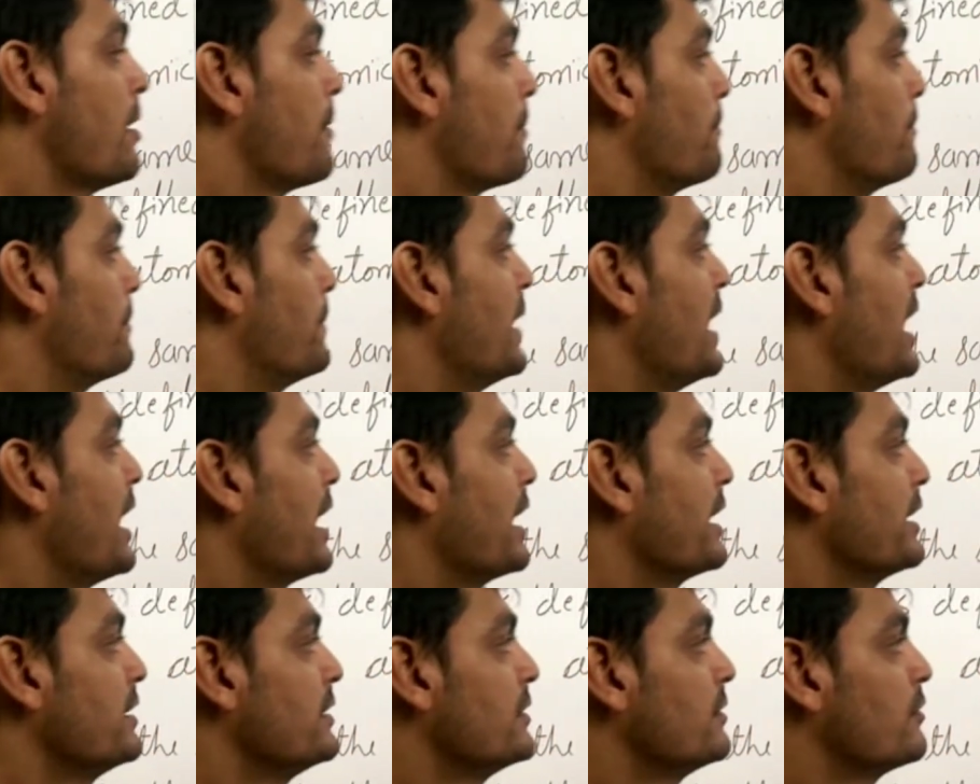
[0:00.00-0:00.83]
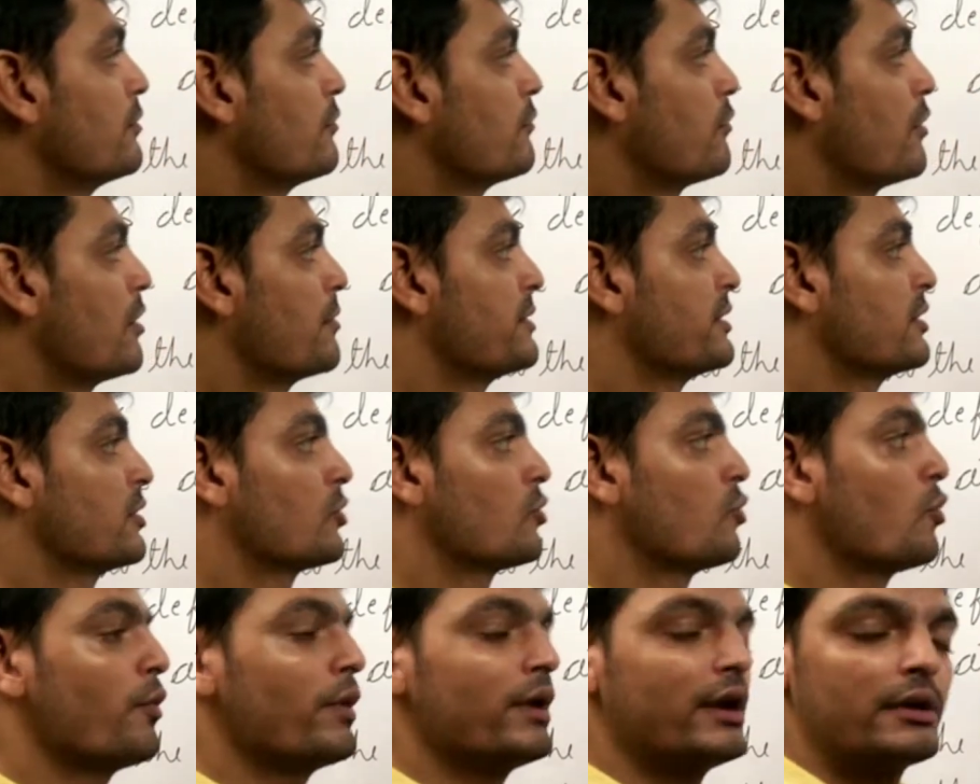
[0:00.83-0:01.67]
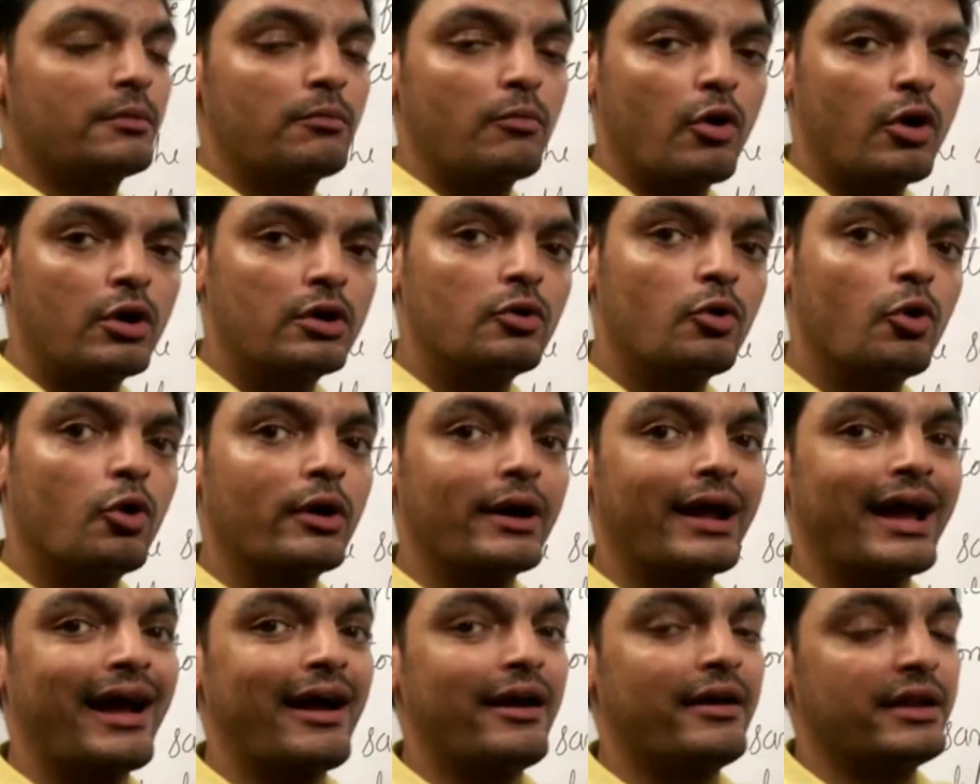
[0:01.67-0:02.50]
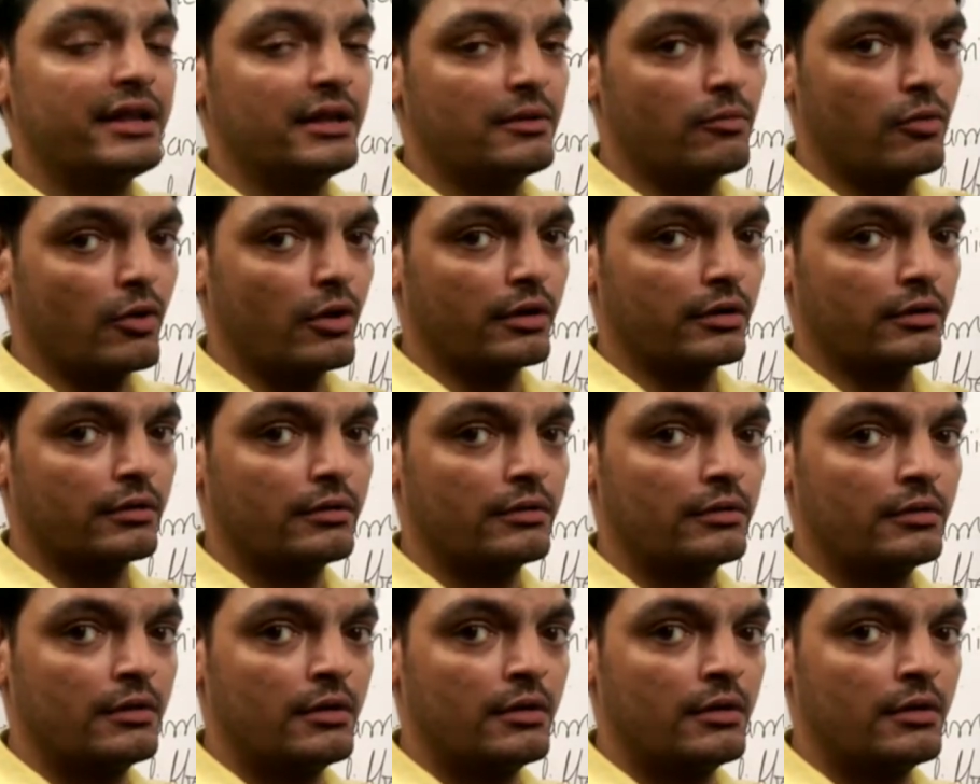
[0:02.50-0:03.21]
by forming a covalent bond or ionic bond.